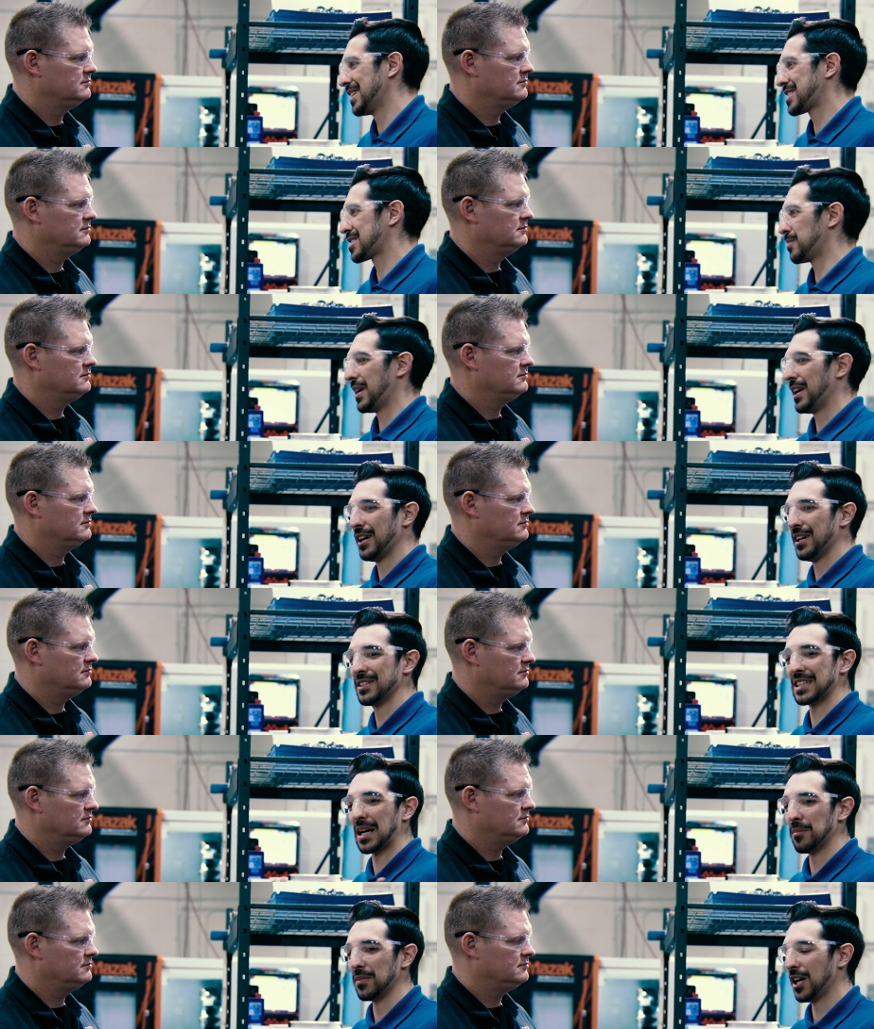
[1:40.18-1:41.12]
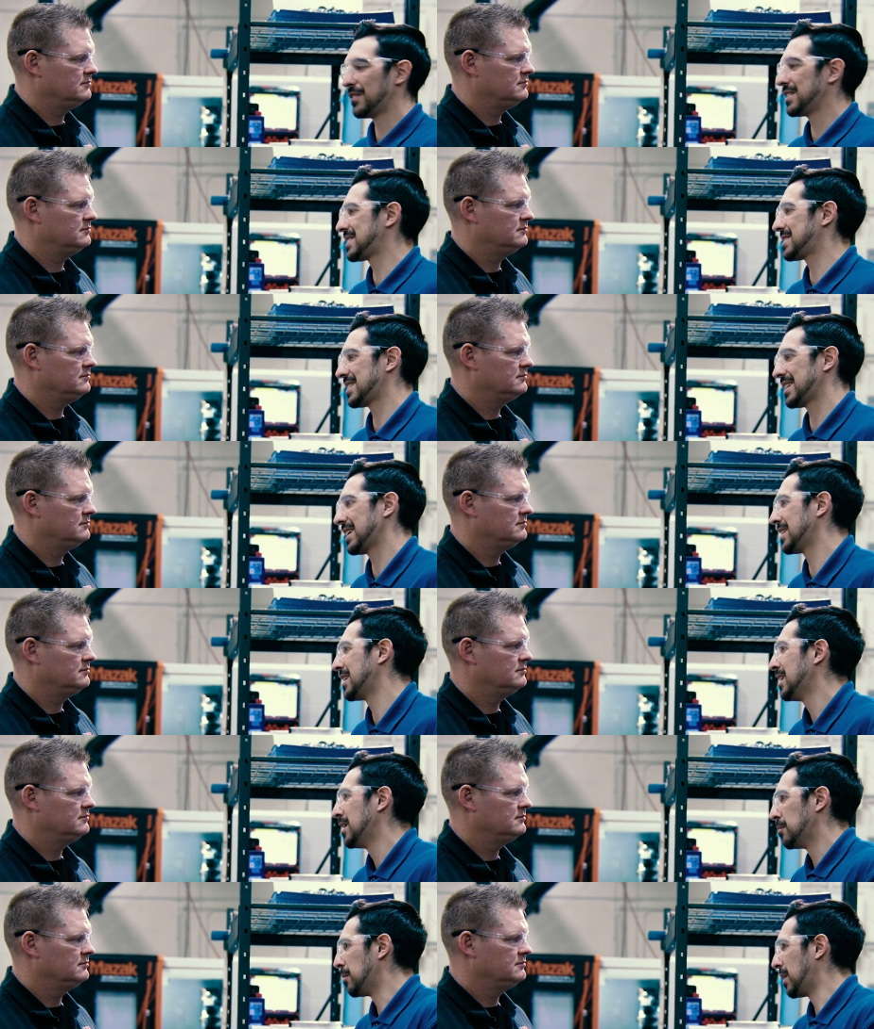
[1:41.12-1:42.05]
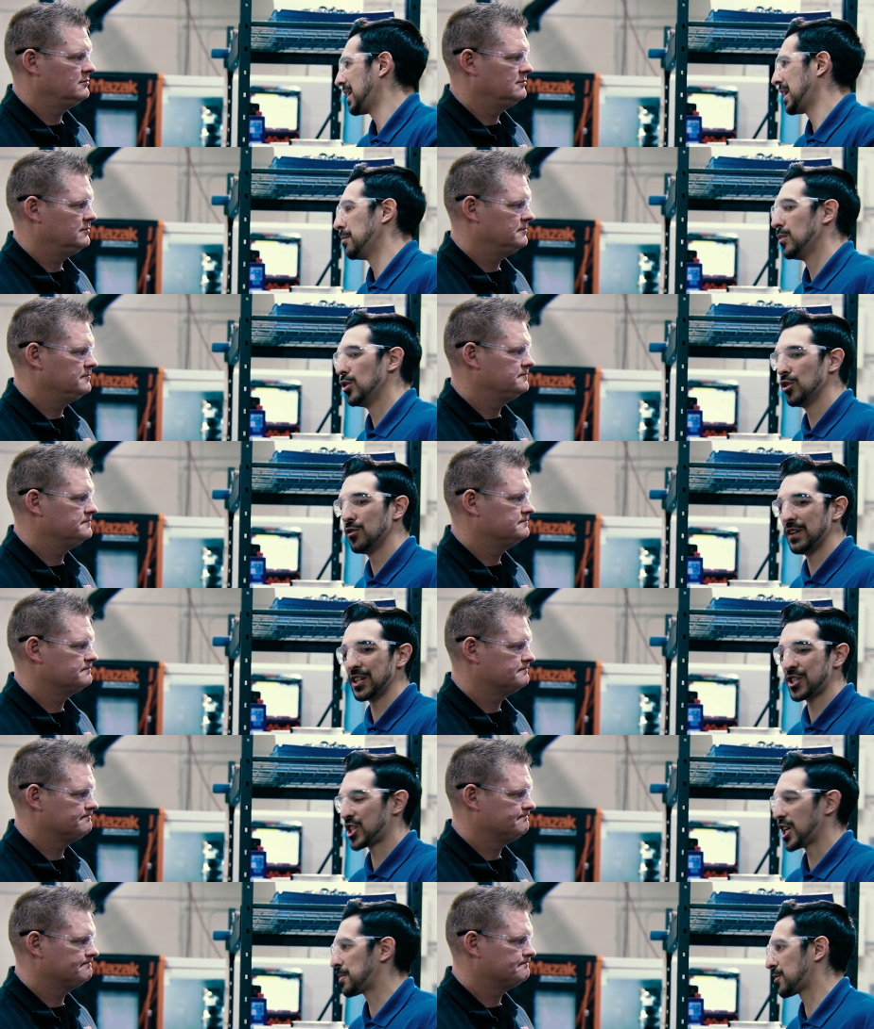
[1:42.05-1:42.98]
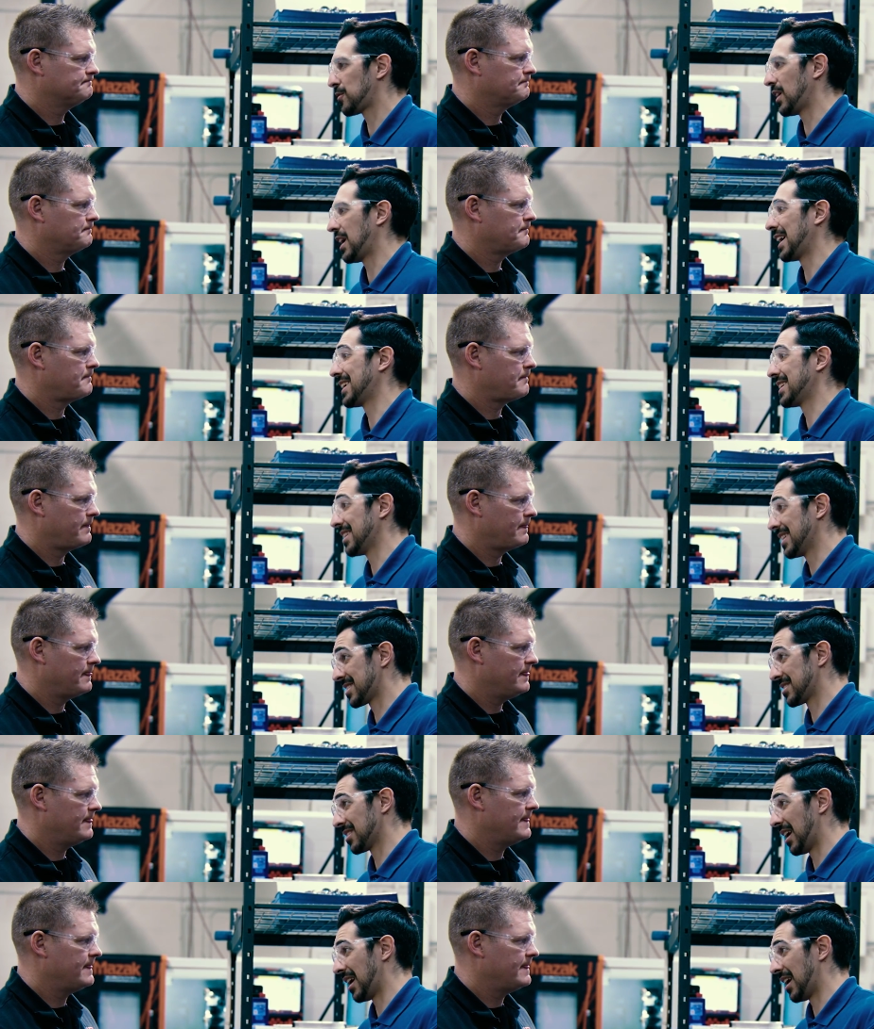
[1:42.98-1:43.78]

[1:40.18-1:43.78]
Speaker 1: the smells. I'm loving seeing money moving, chips flying. This is